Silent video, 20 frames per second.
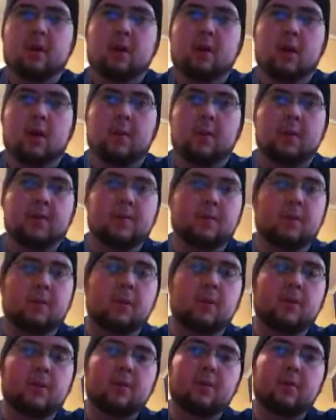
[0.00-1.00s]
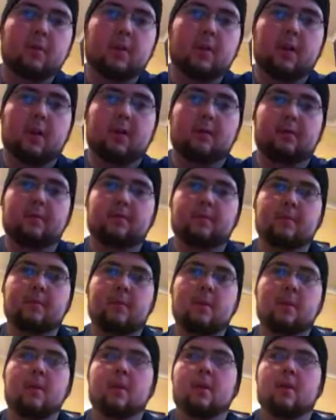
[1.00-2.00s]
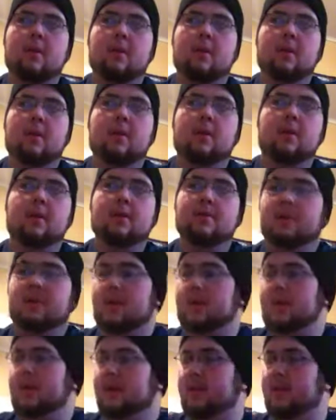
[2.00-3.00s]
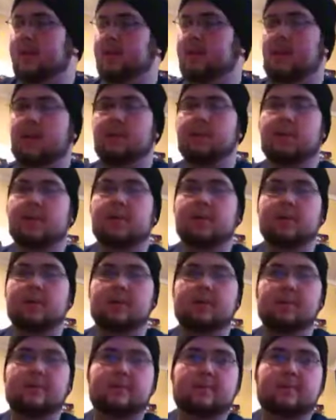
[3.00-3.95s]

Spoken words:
comments below, is based on this game right here.